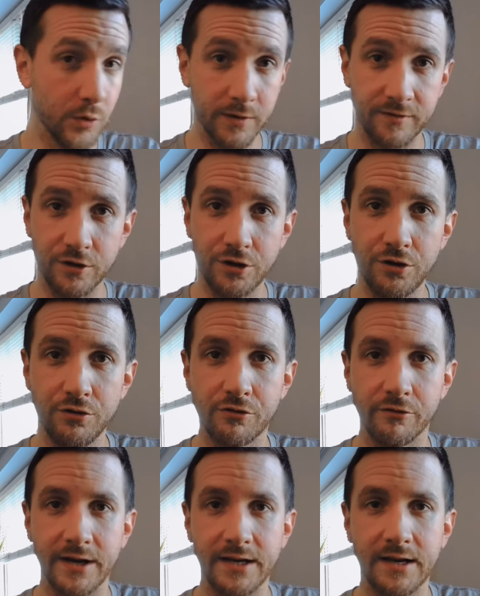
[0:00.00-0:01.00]
with the
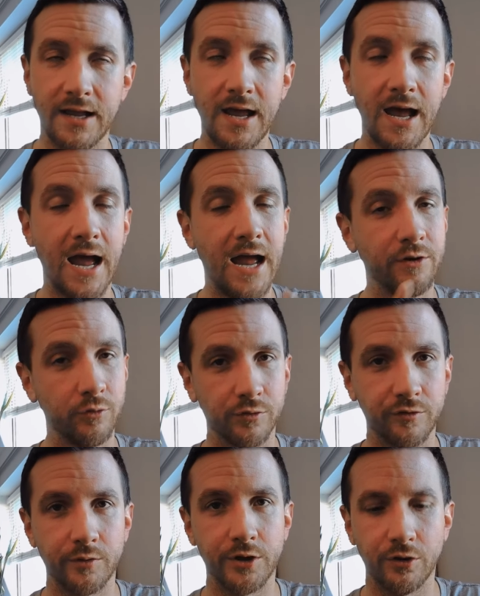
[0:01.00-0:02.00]
UGREEN and
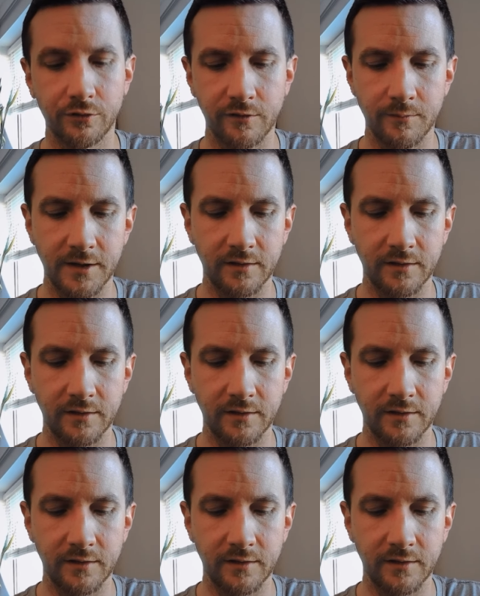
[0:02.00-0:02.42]
also a Yotta